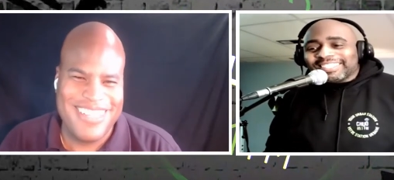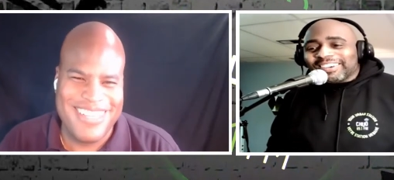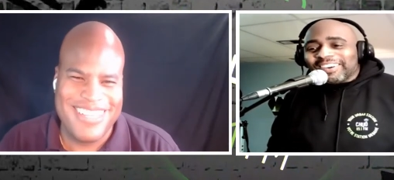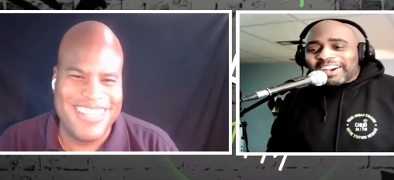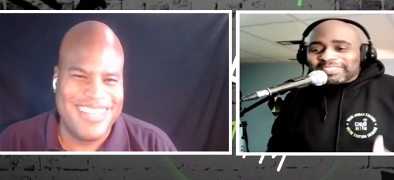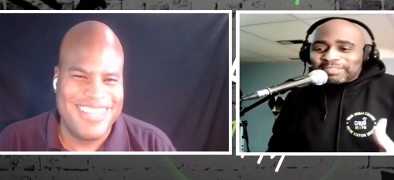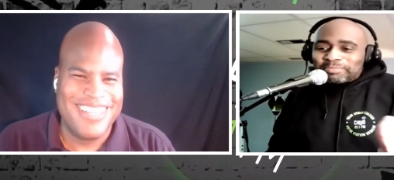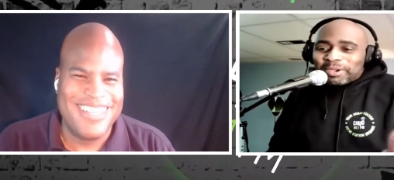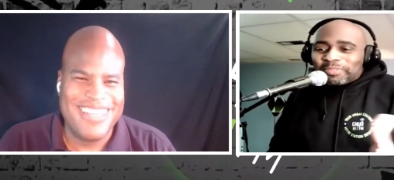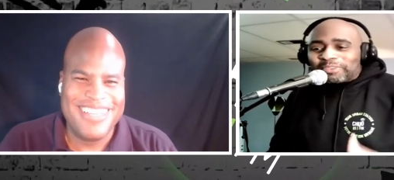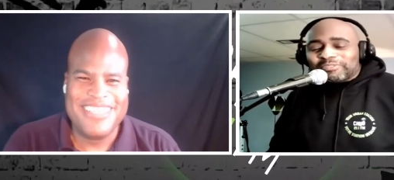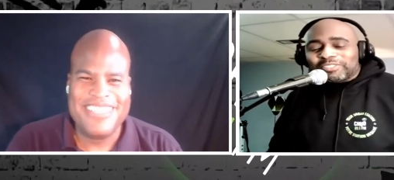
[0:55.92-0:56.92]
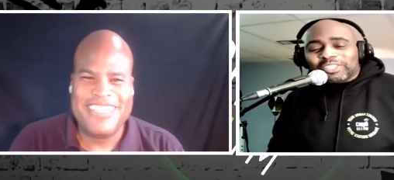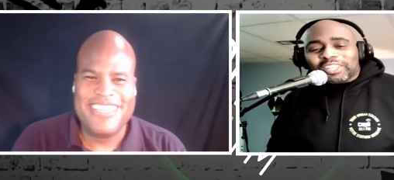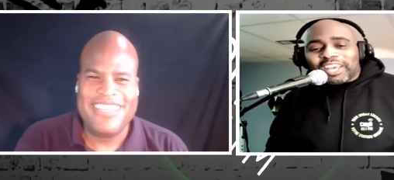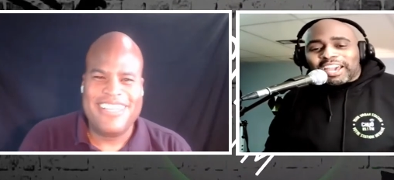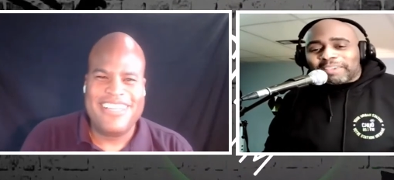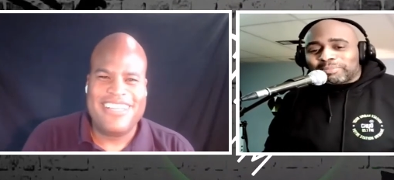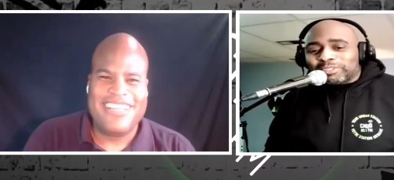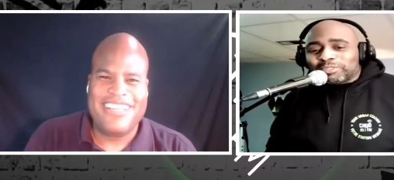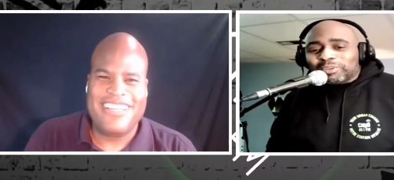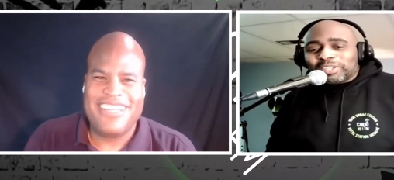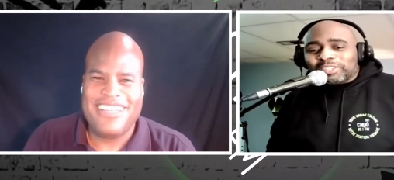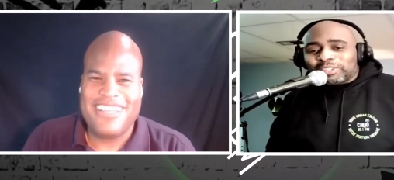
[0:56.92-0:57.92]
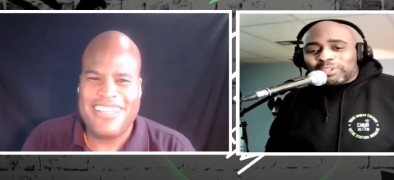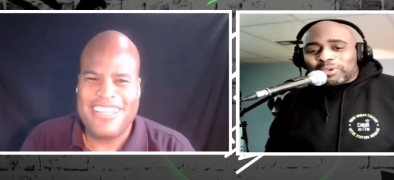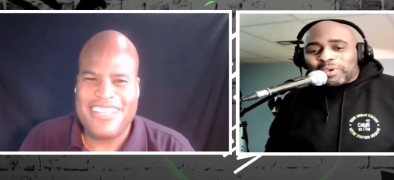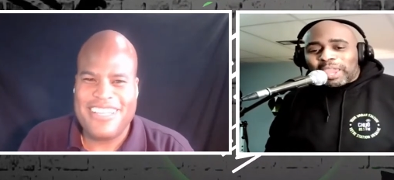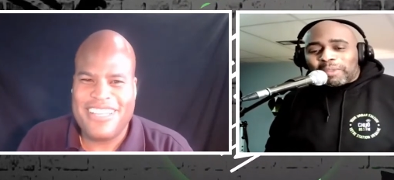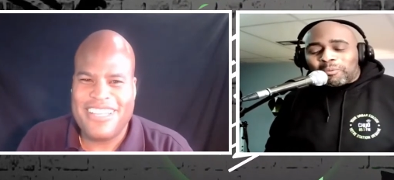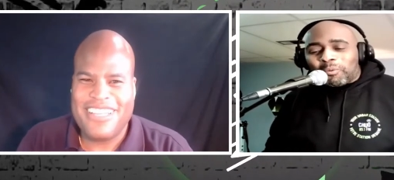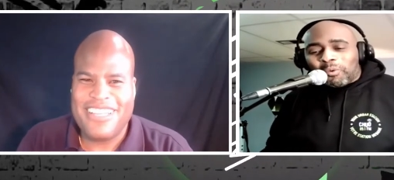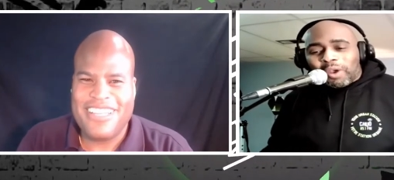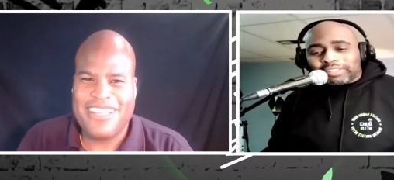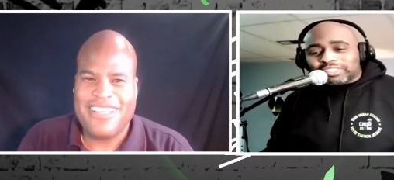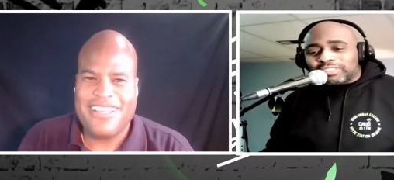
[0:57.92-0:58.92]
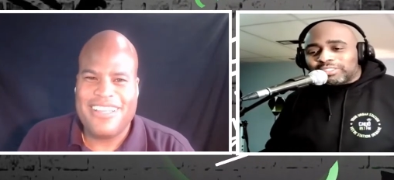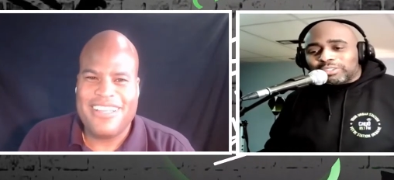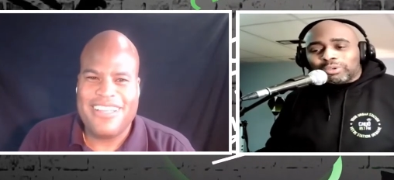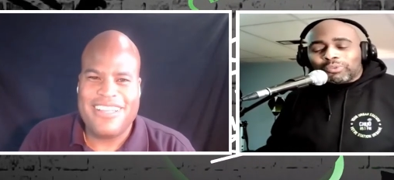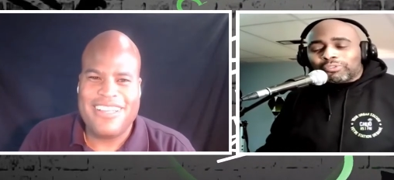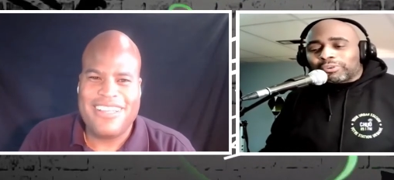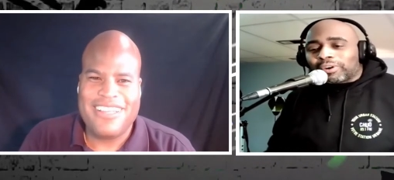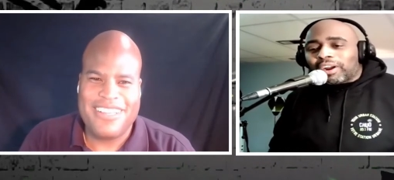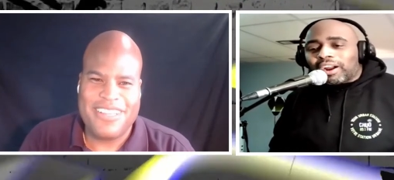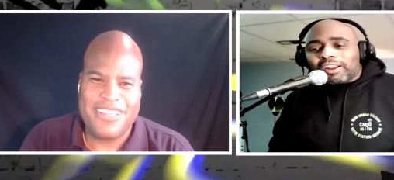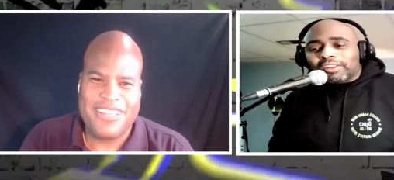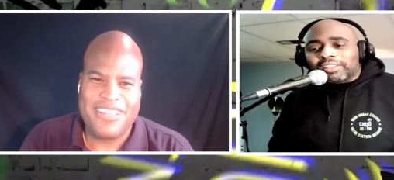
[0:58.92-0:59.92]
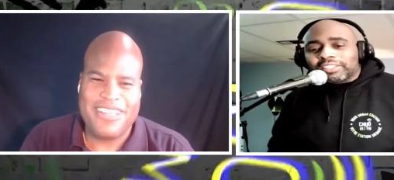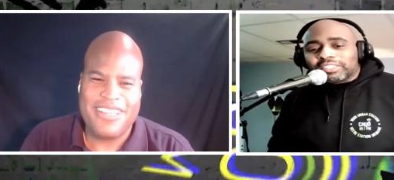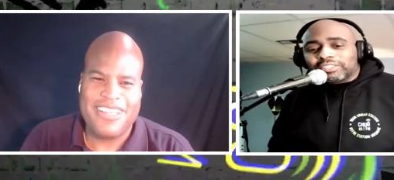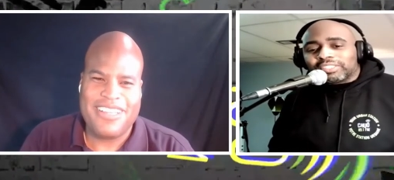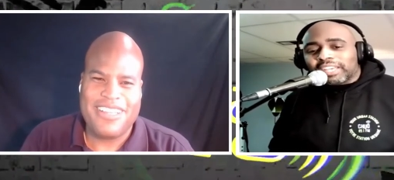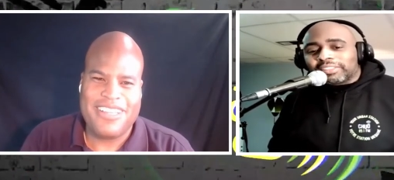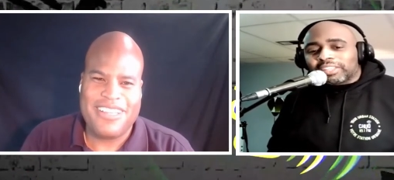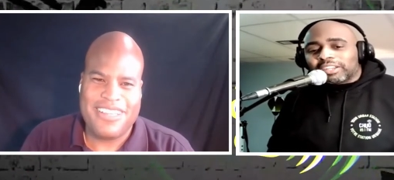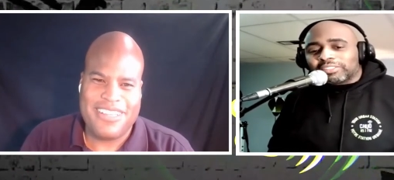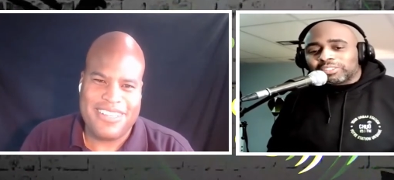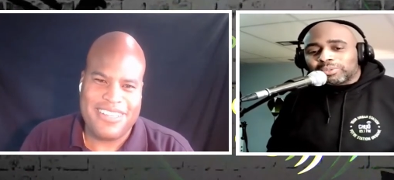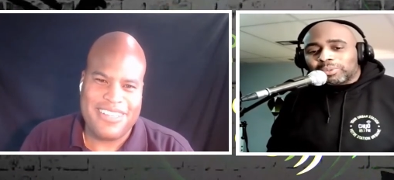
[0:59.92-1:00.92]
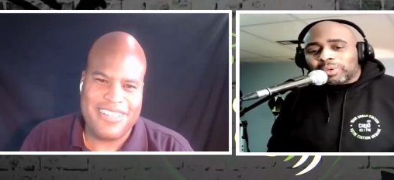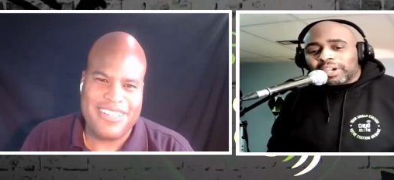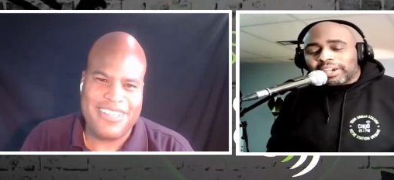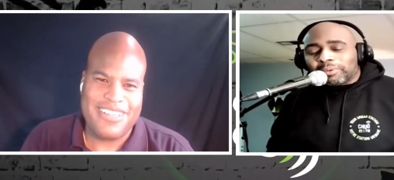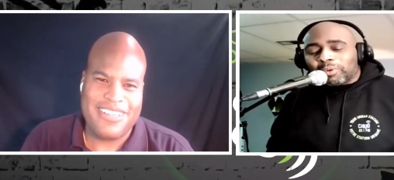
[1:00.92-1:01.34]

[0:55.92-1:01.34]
Speaker 1: so, how's the month of July been treating you, and what's new for our listeners out there to uh,